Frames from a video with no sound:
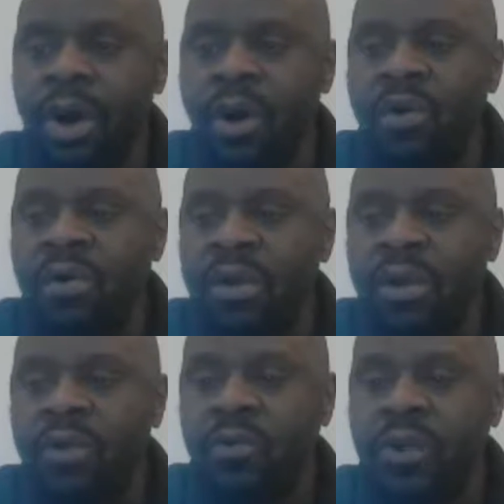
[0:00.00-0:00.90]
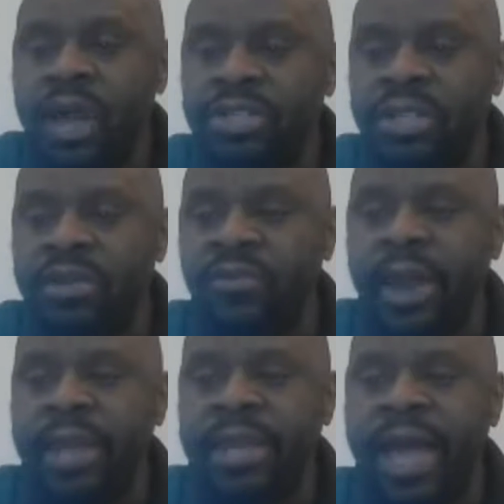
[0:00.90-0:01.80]
So
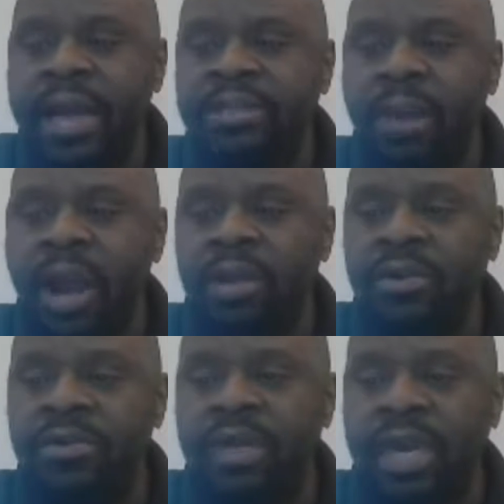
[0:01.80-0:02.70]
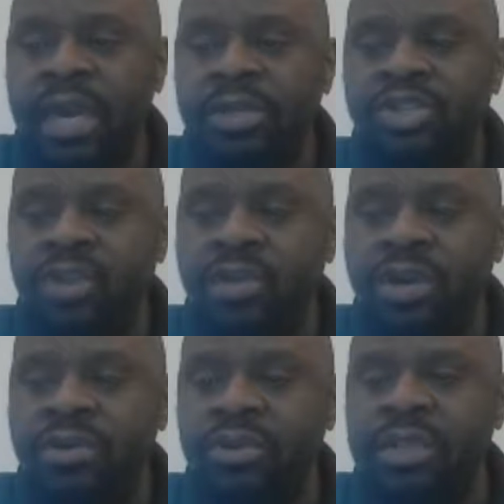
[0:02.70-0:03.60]
Rustin recognized Martin Luther King
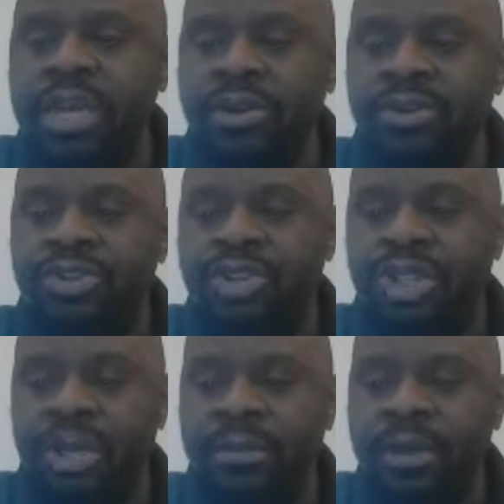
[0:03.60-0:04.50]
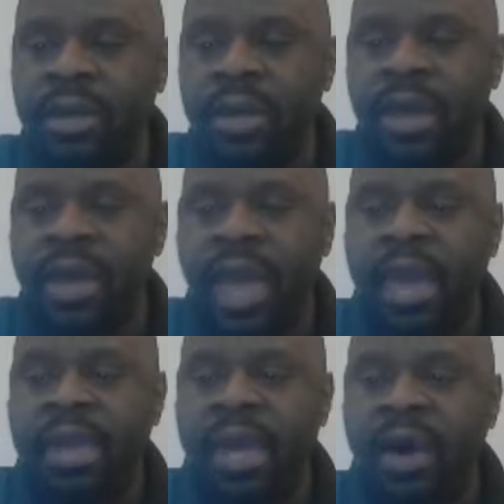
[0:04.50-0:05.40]
Jr. leadership
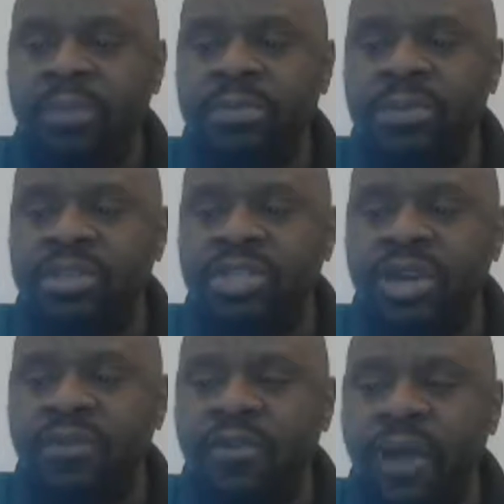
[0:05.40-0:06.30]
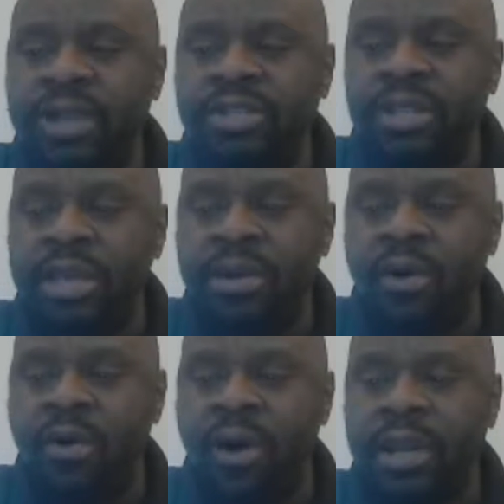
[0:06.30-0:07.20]
and helped the civil rights leader
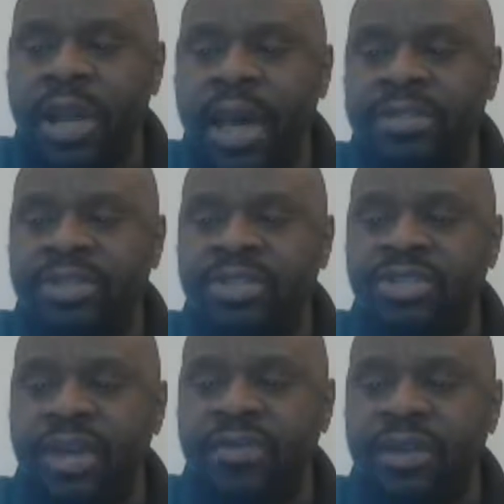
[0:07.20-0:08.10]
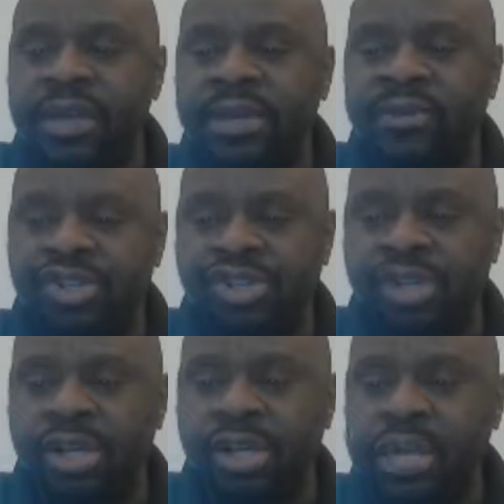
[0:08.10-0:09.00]
organize the Southern
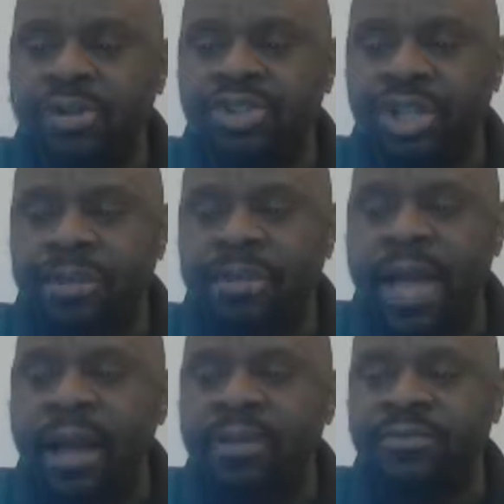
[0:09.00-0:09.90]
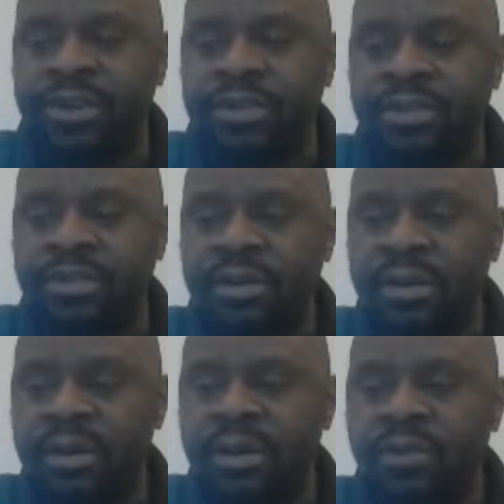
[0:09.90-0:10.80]
Christian Leadership Conference,
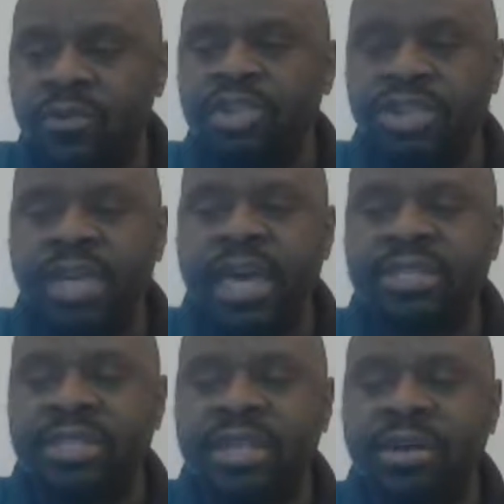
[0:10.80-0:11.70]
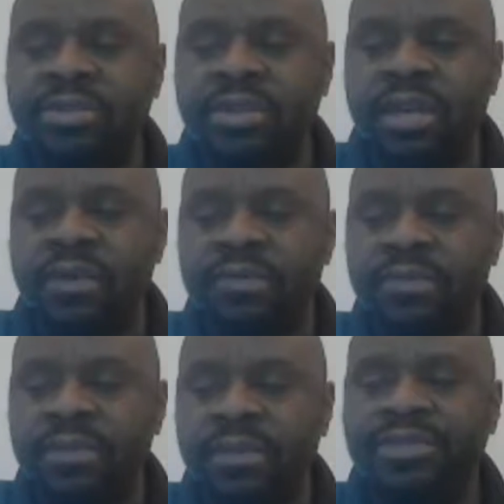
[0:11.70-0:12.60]
which is the SCLC,
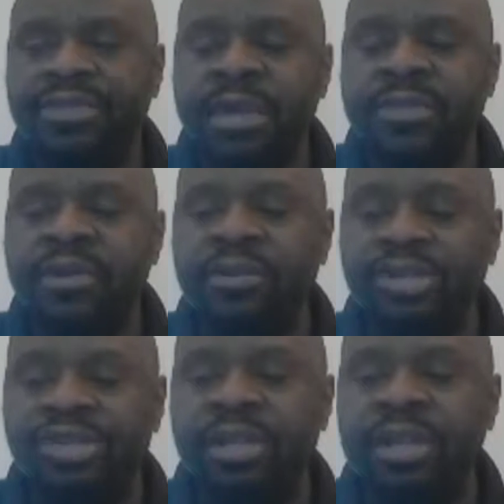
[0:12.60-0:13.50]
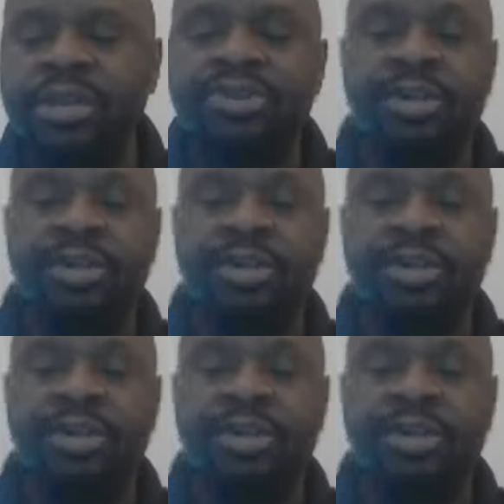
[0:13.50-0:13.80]
the Southern Christian